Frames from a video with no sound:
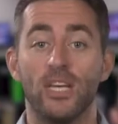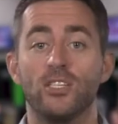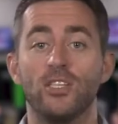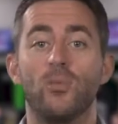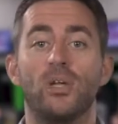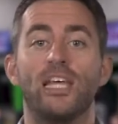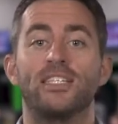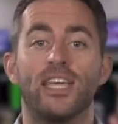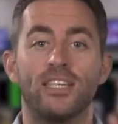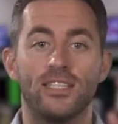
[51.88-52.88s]
So let's
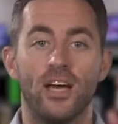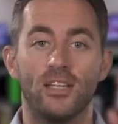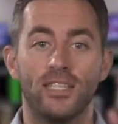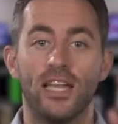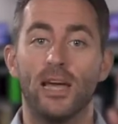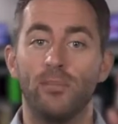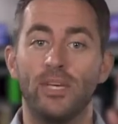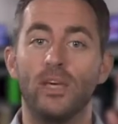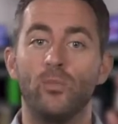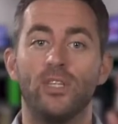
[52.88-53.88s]
get started and begin